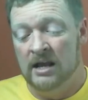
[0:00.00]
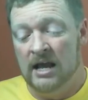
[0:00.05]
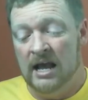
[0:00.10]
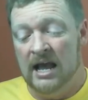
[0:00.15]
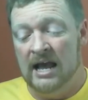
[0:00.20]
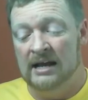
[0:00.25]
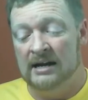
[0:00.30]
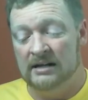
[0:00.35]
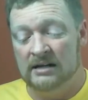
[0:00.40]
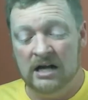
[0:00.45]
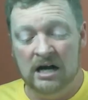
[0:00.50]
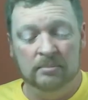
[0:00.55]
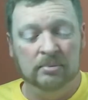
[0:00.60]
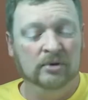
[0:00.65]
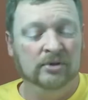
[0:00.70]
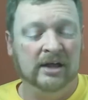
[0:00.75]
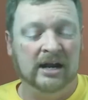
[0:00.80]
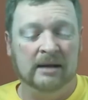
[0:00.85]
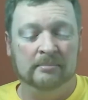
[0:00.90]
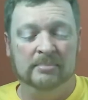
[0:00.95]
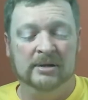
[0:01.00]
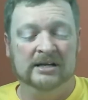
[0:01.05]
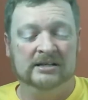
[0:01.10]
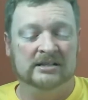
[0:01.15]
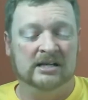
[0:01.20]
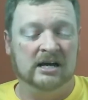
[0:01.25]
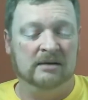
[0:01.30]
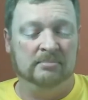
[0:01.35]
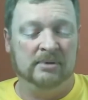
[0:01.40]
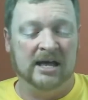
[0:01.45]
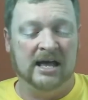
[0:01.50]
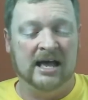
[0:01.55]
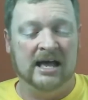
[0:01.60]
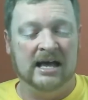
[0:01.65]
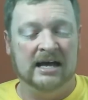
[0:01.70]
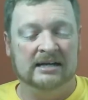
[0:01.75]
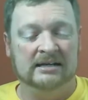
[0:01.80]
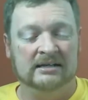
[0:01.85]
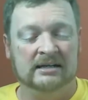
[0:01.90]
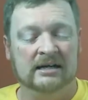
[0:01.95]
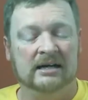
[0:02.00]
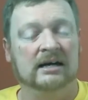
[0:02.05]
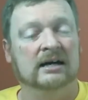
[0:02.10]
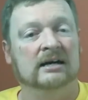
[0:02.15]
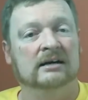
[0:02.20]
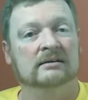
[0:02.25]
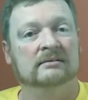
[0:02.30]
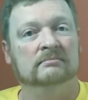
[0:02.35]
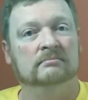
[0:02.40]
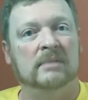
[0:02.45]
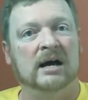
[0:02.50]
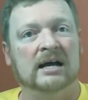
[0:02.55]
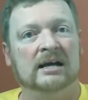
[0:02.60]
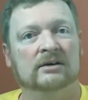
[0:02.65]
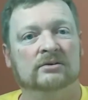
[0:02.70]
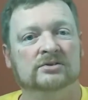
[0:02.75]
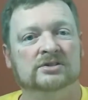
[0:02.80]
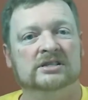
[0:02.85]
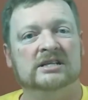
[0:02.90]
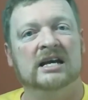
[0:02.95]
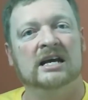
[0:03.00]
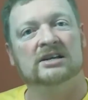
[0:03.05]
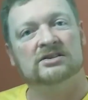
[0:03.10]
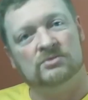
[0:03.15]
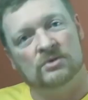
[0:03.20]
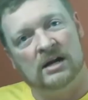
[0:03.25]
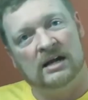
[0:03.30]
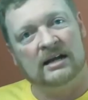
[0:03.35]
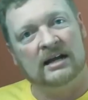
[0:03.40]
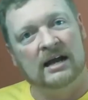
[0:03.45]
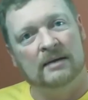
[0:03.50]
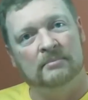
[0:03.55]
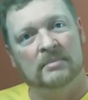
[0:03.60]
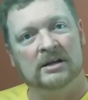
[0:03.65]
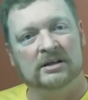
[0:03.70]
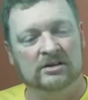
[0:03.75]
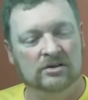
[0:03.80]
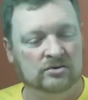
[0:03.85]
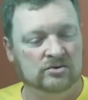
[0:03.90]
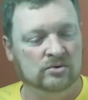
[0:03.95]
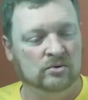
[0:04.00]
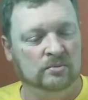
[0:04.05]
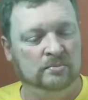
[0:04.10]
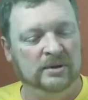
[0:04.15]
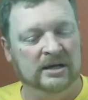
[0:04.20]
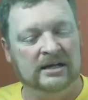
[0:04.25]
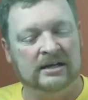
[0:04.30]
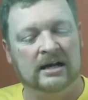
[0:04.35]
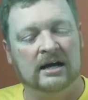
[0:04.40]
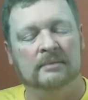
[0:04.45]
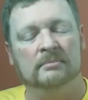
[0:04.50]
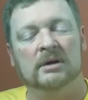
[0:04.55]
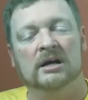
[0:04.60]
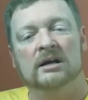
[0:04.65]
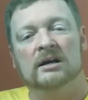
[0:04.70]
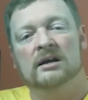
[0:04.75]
and a couple that I picked up at my LCS when I got my usual pickup.